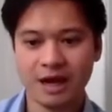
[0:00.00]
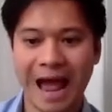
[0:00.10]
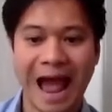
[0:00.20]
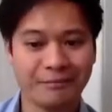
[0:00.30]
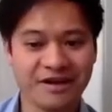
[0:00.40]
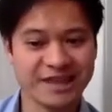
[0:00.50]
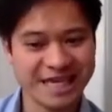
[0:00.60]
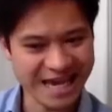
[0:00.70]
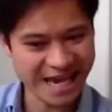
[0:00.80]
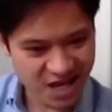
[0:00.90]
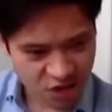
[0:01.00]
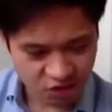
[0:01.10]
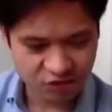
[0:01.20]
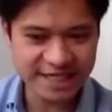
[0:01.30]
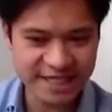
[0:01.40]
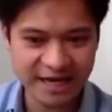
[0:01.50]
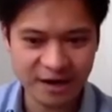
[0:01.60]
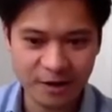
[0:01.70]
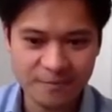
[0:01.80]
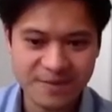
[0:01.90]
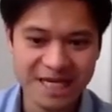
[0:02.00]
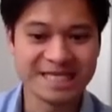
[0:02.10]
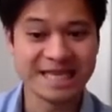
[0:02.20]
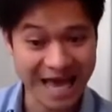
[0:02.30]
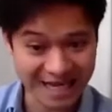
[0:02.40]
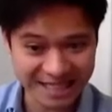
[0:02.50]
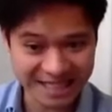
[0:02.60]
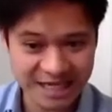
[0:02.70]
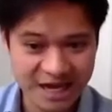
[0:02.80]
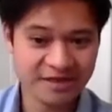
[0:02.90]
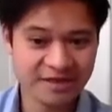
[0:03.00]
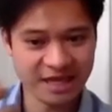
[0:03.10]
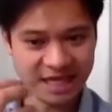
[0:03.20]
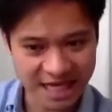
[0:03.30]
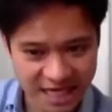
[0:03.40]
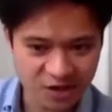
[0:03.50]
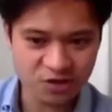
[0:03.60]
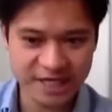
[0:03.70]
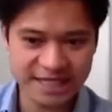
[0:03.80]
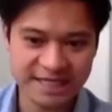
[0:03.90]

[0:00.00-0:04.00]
However, the increase in error is less than the increase